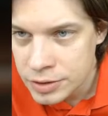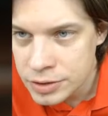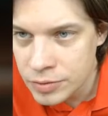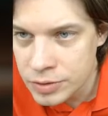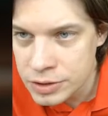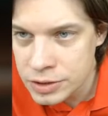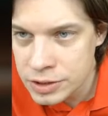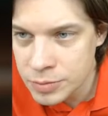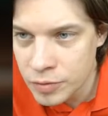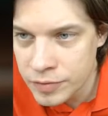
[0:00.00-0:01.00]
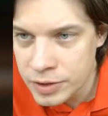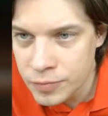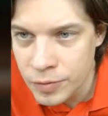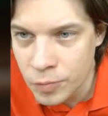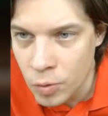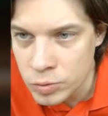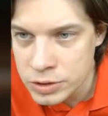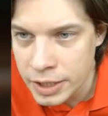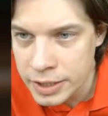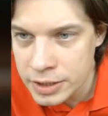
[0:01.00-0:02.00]
So this is the move that we
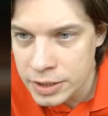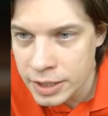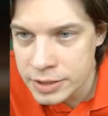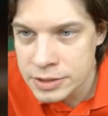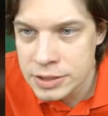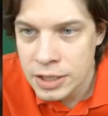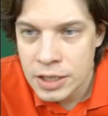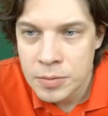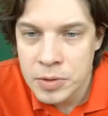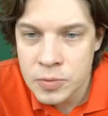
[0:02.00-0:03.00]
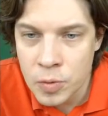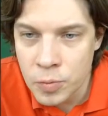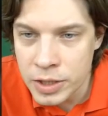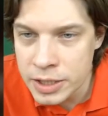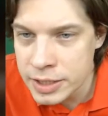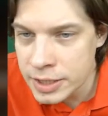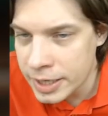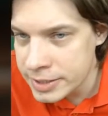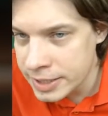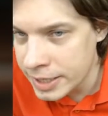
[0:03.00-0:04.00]
won't analyze, but we will
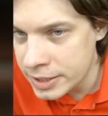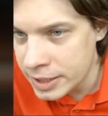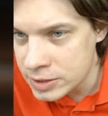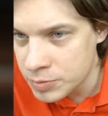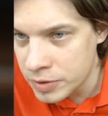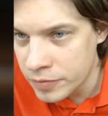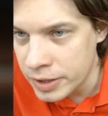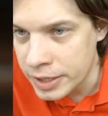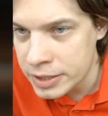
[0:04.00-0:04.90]
analyze a takes b3.